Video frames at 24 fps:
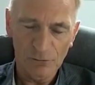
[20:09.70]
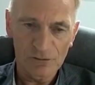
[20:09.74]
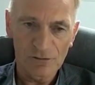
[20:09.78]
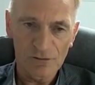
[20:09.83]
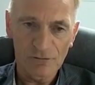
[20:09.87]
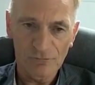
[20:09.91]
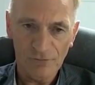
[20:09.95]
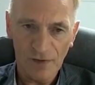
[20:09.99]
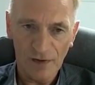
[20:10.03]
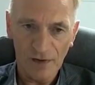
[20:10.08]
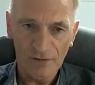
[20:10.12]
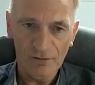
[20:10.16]

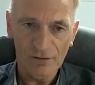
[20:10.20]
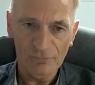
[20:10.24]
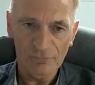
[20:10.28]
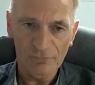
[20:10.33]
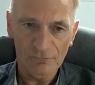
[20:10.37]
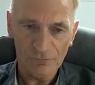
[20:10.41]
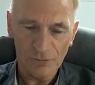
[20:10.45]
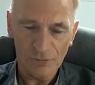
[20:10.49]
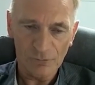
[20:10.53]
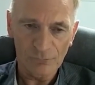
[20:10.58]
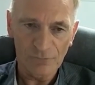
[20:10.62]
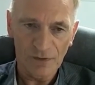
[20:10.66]
defending
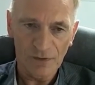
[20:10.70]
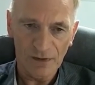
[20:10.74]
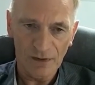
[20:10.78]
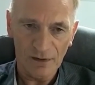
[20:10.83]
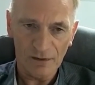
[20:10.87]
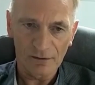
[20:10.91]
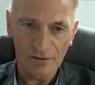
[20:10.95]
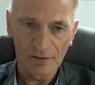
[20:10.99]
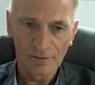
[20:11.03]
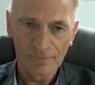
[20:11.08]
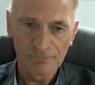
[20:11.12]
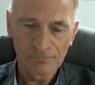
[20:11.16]
from
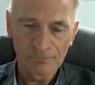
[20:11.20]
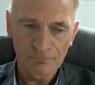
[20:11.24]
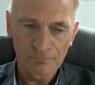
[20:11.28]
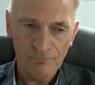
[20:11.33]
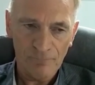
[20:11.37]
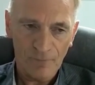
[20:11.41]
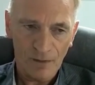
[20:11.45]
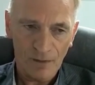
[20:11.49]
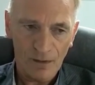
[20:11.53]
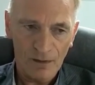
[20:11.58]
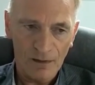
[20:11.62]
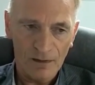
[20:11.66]
there,
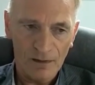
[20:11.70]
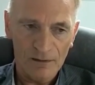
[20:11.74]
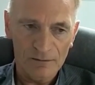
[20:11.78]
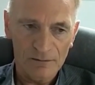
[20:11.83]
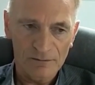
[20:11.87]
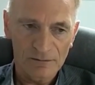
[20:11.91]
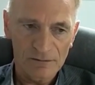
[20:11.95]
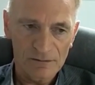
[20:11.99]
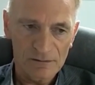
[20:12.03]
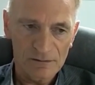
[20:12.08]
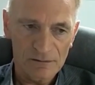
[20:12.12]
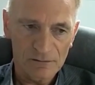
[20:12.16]

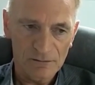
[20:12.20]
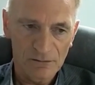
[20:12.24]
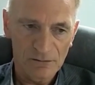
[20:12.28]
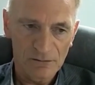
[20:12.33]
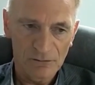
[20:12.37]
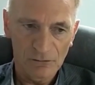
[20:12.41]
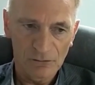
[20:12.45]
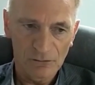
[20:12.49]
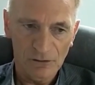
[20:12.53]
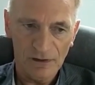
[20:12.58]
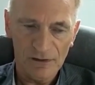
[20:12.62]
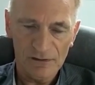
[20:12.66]
and
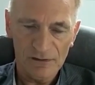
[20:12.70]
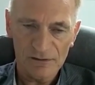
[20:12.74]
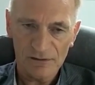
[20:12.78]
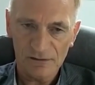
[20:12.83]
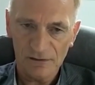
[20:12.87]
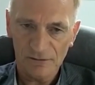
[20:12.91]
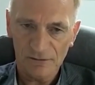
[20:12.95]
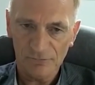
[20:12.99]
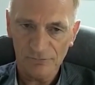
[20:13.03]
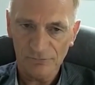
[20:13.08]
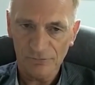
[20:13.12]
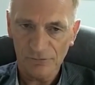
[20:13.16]
let's
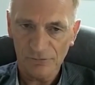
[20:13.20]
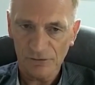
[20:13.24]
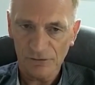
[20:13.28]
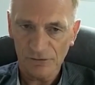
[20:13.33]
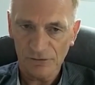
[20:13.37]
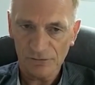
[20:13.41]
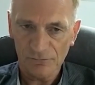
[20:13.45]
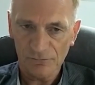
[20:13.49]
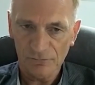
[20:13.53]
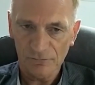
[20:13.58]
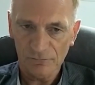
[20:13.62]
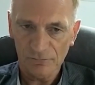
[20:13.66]

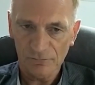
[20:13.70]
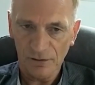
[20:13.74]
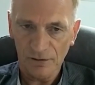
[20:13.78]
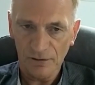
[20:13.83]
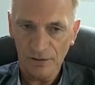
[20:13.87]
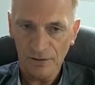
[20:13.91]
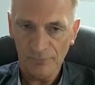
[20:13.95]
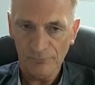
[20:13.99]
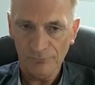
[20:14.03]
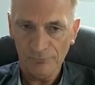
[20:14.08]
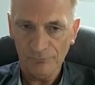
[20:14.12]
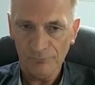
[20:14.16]
for
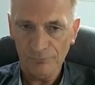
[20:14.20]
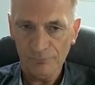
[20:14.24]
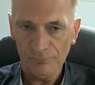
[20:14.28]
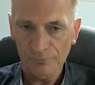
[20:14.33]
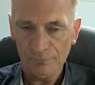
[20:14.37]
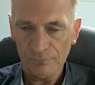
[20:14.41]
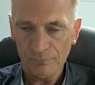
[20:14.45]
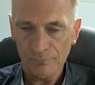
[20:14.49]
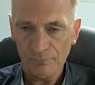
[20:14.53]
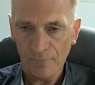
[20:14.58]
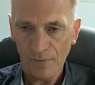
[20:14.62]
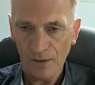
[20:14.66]

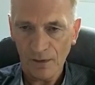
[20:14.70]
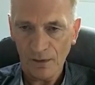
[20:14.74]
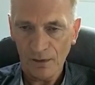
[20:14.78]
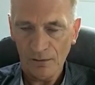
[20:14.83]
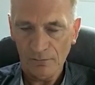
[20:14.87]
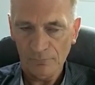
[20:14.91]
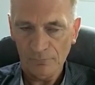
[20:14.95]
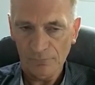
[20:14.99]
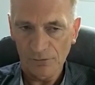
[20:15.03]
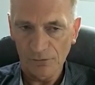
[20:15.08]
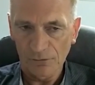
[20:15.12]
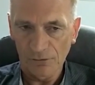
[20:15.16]

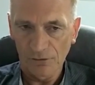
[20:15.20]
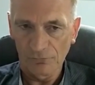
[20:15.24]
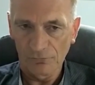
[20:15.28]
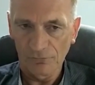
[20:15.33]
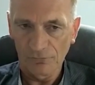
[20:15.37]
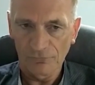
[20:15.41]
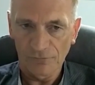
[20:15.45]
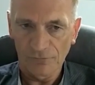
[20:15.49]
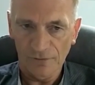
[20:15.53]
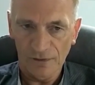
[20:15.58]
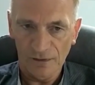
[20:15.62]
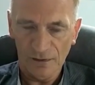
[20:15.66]
Dougie
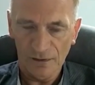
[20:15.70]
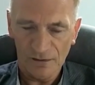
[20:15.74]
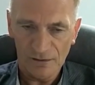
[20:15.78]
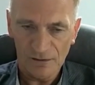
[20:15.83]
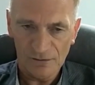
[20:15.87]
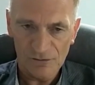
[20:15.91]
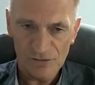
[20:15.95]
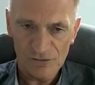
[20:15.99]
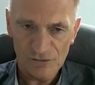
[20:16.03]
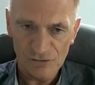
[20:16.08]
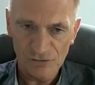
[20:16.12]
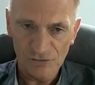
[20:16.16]
Rougvie
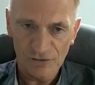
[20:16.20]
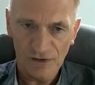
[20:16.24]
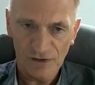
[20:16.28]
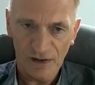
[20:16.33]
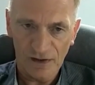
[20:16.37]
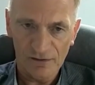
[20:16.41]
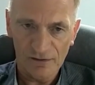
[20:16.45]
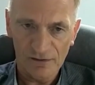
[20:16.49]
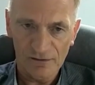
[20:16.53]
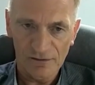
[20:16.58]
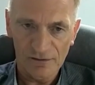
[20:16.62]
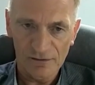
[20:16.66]
and Shoot
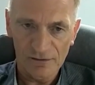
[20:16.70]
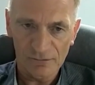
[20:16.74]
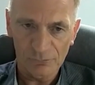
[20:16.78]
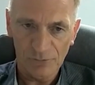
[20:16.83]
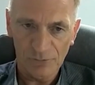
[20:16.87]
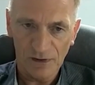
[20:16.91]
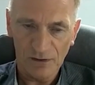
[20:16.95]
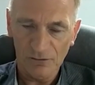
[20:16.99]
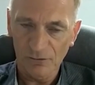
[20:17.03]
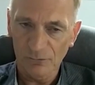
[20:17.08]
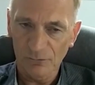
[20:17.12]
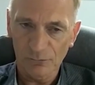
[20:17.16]
Kennedy as
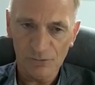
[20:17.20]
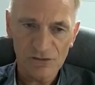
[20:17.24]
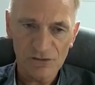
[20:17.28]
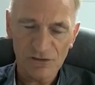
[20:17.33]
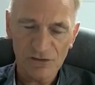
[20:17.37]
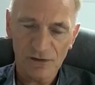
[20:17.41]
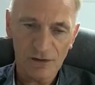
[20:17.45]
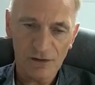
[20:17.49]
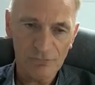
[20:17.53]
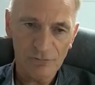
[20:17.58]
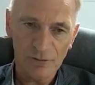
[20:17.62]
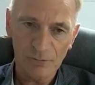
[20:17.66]
well, who were
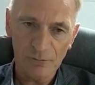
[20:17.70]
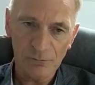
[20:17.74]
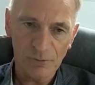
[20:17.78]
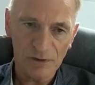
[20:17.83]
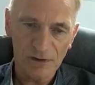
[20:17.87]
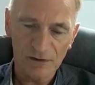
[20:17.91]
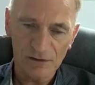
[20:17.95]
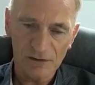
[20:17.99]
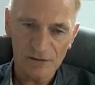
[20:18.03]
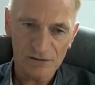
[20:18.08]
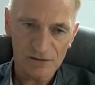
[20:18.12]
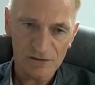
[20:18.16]
terrific
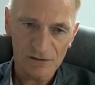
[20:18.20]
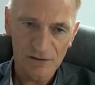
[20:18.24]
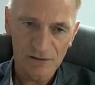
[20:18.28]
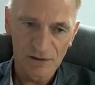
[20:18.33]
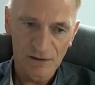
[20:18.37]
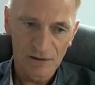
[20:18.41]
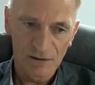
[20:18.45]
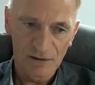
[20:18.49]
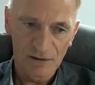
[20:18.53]
players.